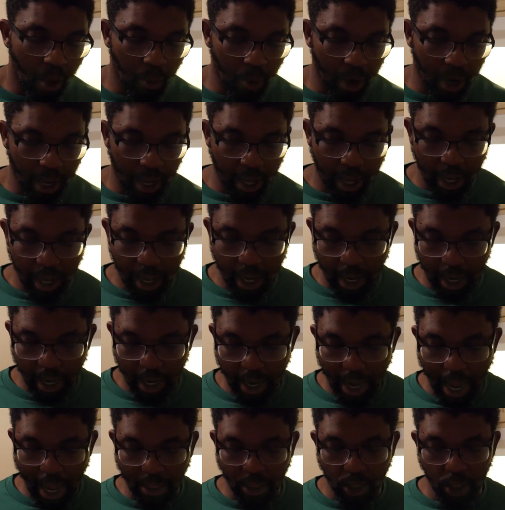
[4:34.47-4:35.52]
I went ahead
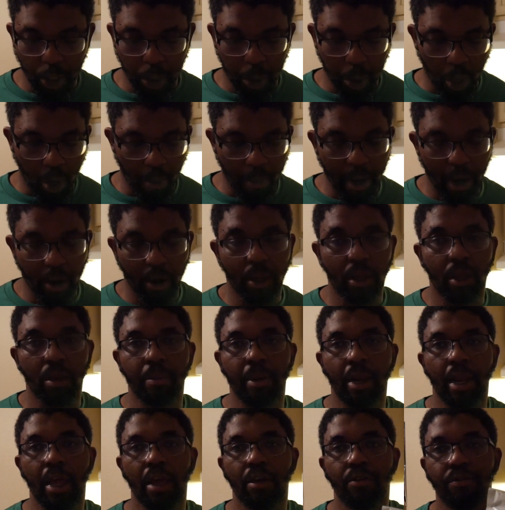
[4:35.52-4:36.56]
and got the strawberry
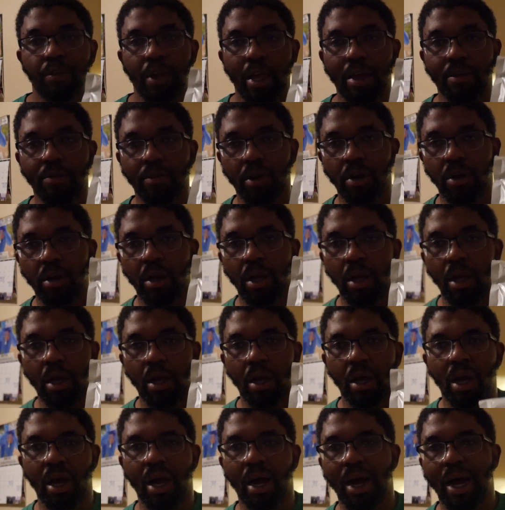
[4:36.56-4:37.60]
lemonade flavor.
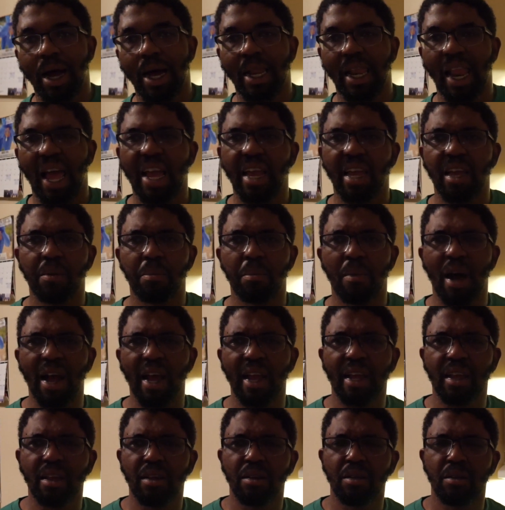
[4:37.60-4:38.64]
I like
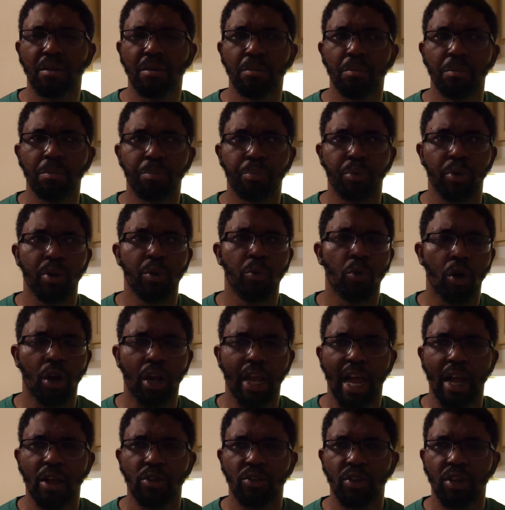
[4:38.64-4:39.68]
my
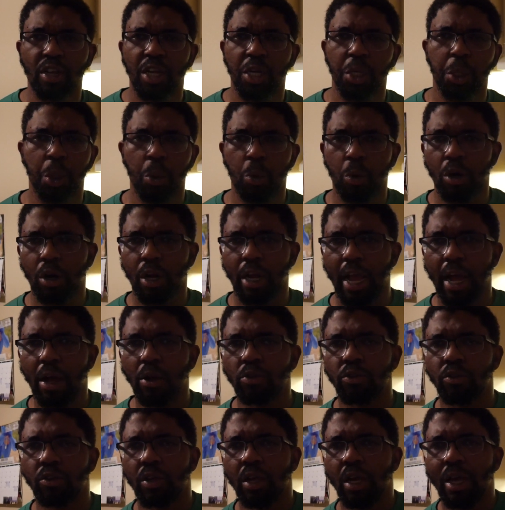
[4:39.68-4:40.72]
pre-workouts and
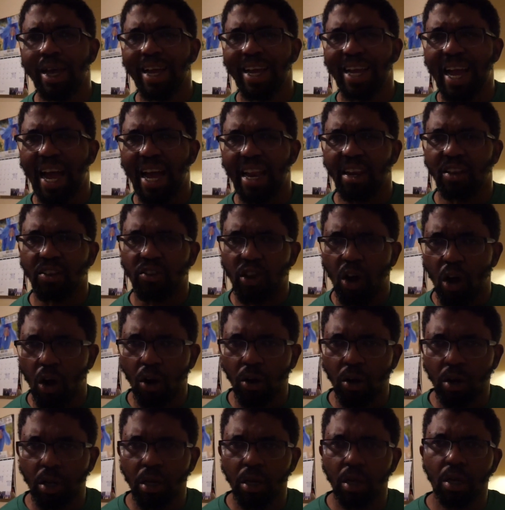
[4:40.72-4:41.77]
intra-workouts kind of
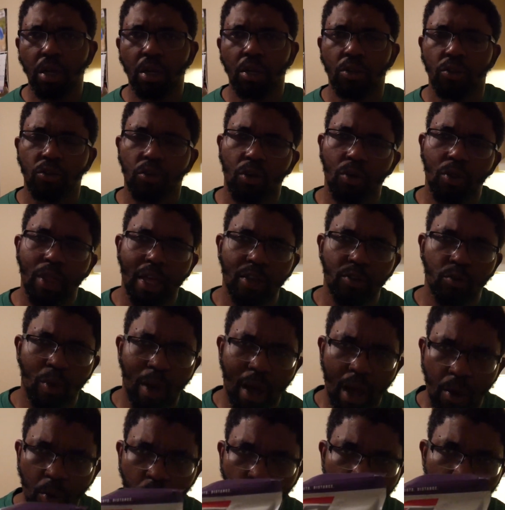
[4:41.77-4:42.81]
tart, so that's
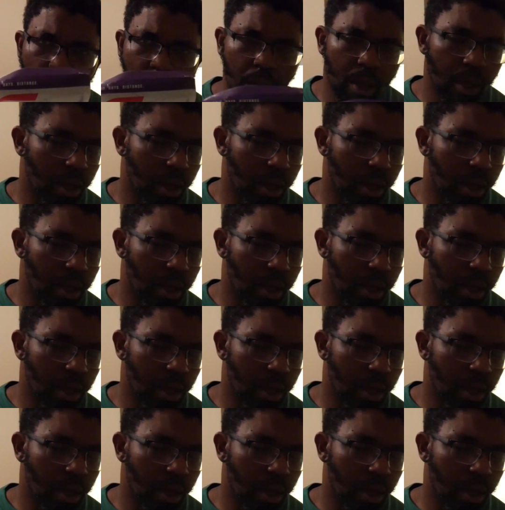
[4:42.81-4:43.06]
why I went